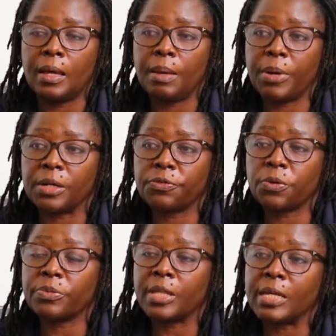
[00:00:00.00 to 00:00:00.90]
Apart
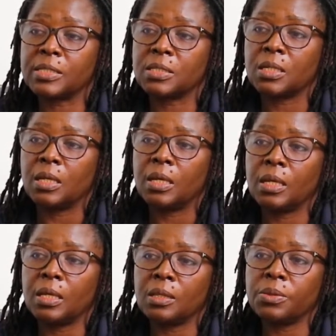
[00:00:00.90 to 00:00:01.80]
from that,
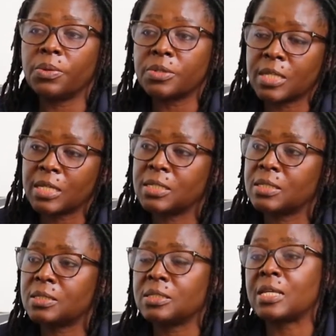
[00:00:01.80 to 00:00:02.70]
those
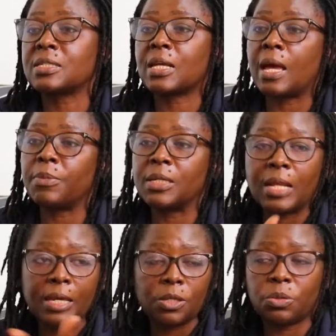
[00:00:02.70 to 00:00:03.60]
that just come in
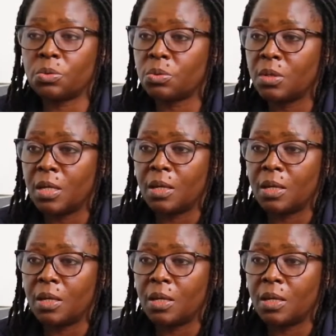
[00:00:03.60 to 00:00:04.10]
like you,